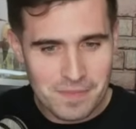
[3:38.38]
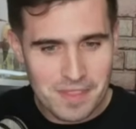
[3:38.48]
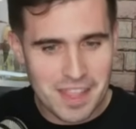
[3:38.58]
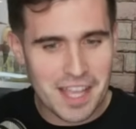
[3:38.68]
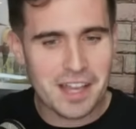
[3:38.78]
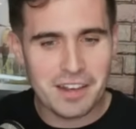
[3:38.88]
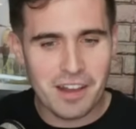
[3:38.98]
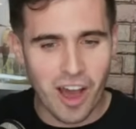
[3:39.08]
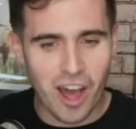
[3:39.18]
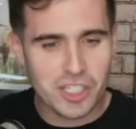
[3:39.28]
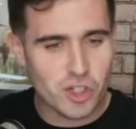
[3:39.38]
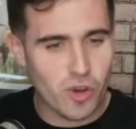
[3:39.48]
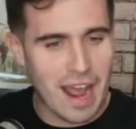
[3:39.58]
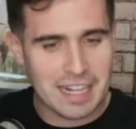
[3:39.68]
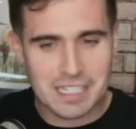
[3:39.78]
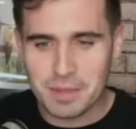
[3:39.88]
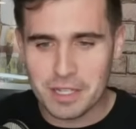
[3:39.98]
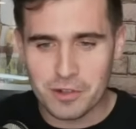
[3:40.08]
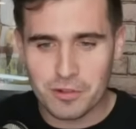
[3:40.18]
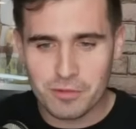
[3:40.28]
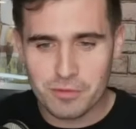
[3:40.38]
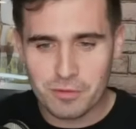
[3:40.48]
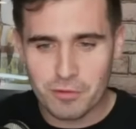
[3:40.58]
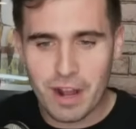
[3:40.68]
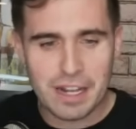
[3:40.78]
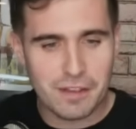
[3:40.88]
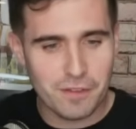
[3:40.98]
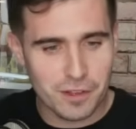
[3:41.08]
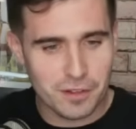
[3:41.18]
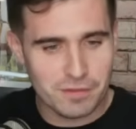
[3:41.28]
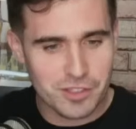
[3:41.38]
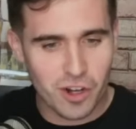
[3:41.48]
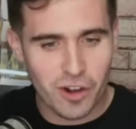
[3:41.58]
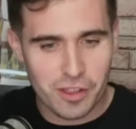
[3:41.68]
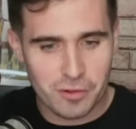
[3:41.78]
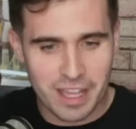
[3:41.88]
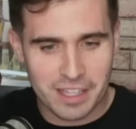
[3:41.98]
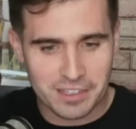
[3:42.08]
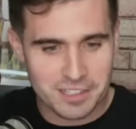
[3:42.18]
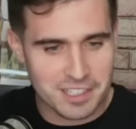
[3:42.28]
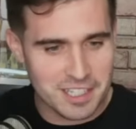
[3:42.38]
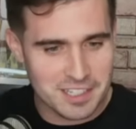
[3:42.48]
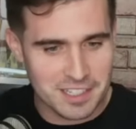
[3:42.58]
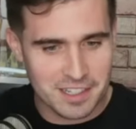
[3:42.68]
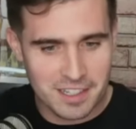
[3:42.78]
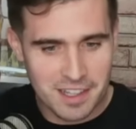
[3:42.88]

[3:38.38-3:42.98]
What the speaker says: than on track to being ready for the start of the regular season?